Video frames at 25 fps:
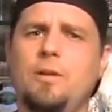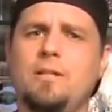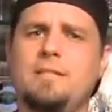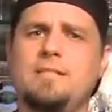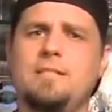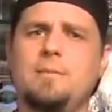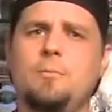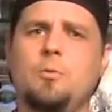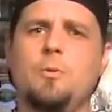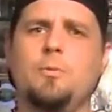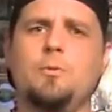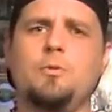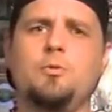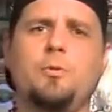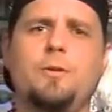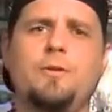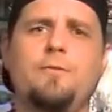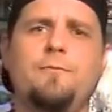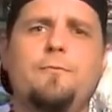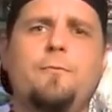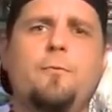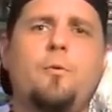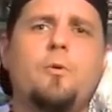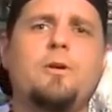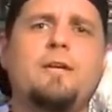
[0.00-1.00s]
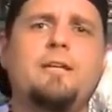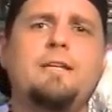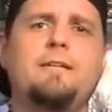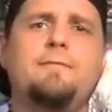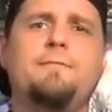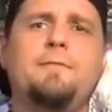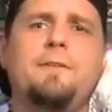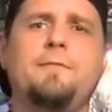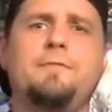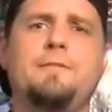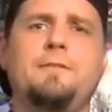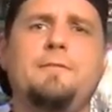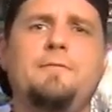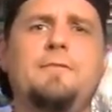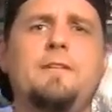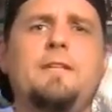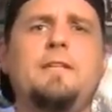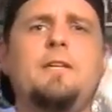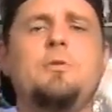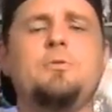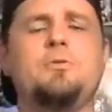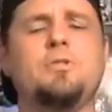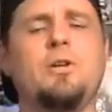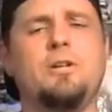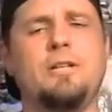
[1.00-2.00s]
we had somewhere between 40 to 50
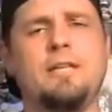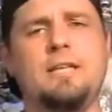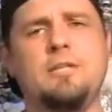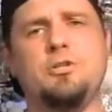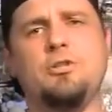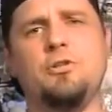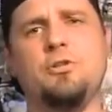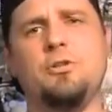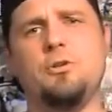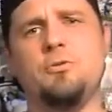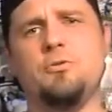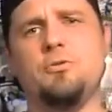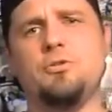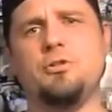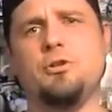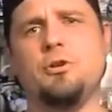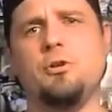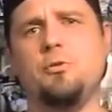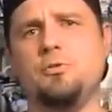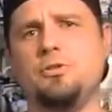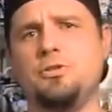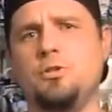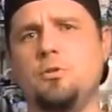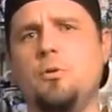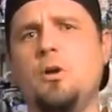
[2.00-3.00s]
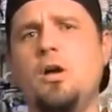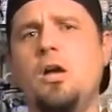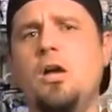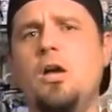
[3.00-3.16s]
videos on each of those shows. So